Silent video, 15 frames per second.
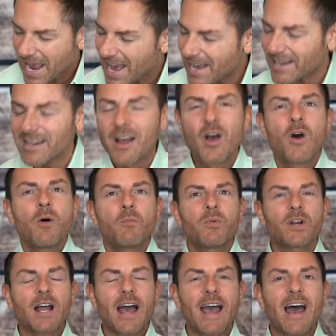man,
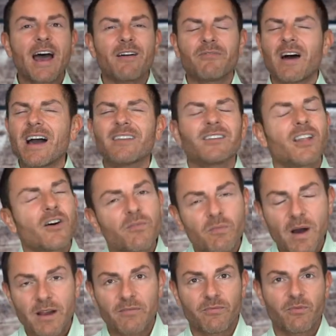but I love
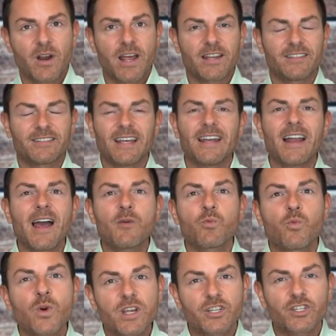my friends, and I
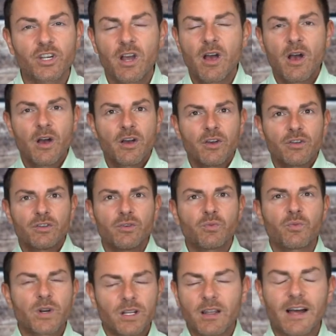wish you
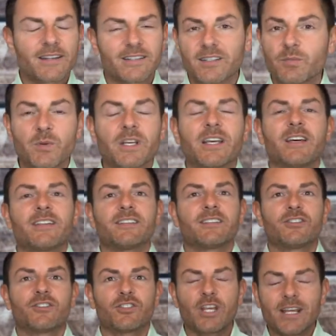realize this
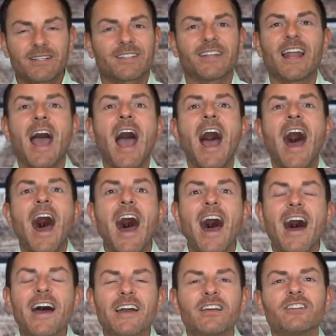because, Jason,
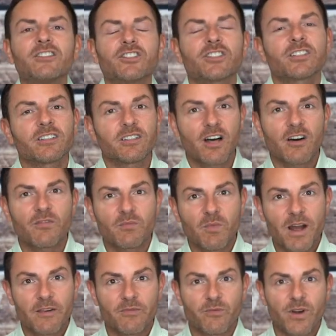I just love
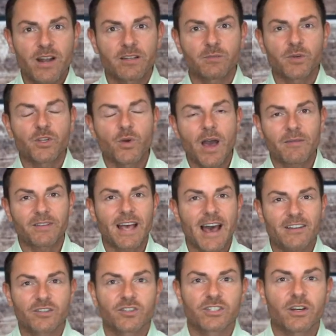my friends. But you have to
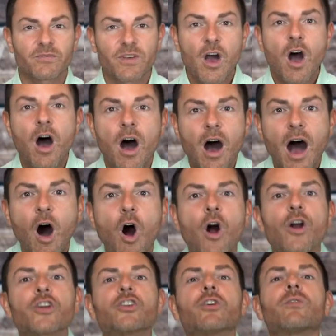ask yourself,
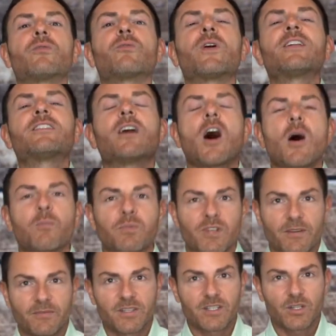are your friends
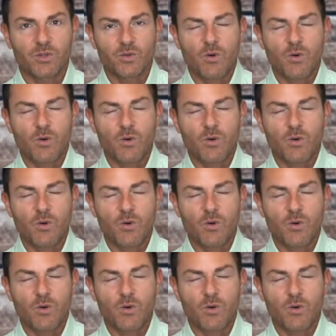uplifting